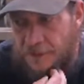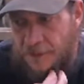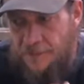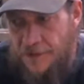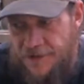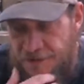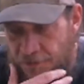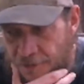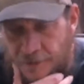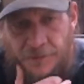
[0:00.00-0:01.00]
I'm like, so
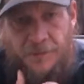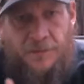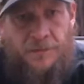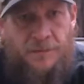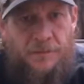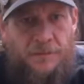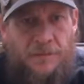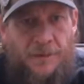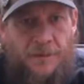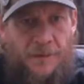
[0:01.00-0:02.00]
are you
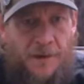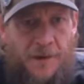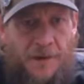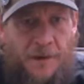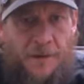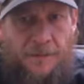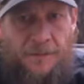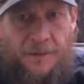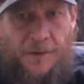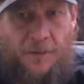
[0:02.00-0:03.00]
any kind of,
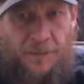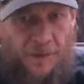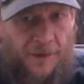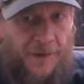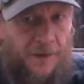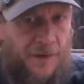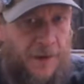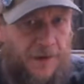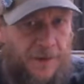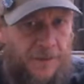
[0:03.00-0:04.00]
politically
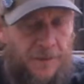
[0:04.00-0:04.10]
active?